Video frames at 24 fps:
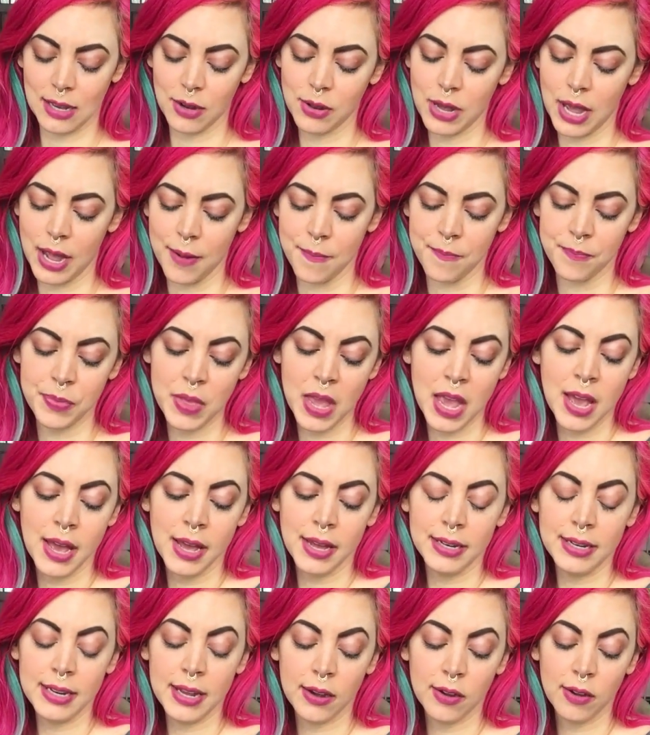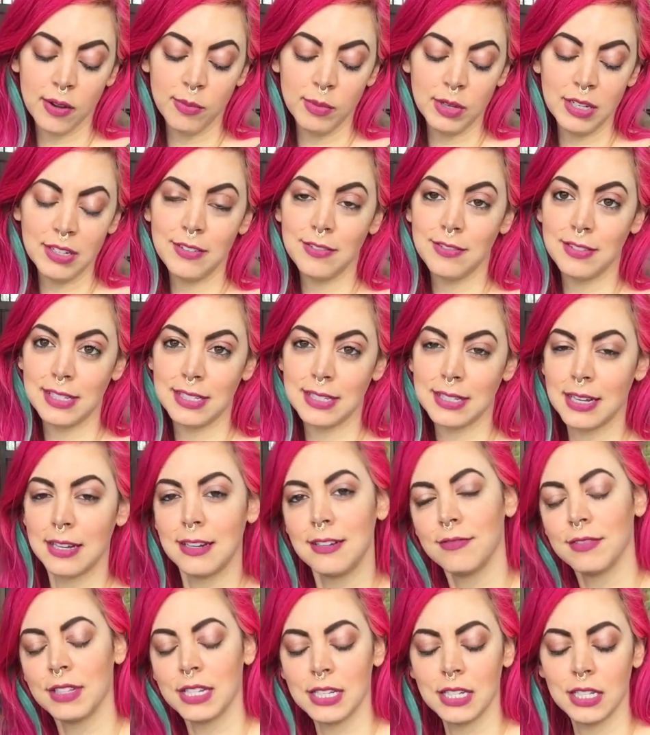Okay, now I'm gonna give this kind
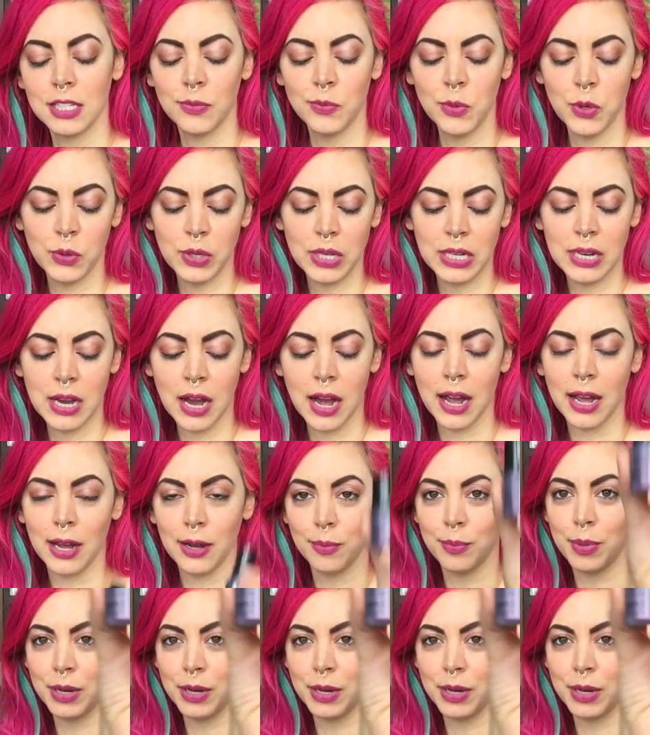of like a smoky eye